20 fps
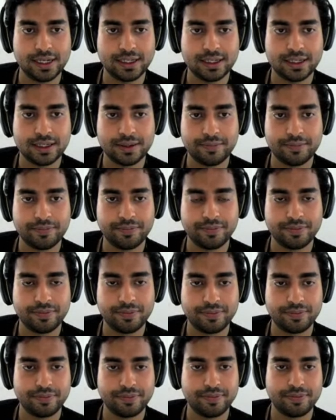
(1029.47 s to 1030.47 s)
characteristics.
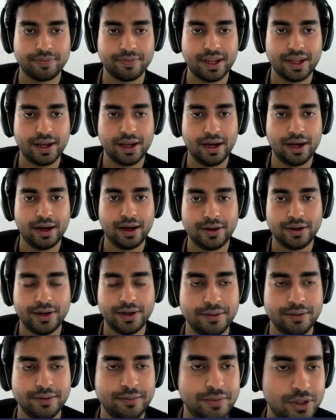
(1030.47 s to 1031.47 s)
All
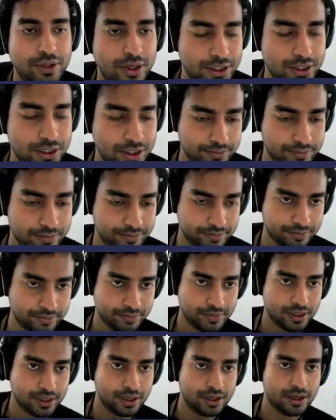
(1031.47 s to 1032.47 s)
right, got you.
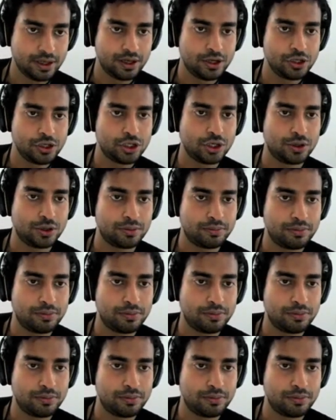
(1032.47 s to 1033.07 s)
Sure.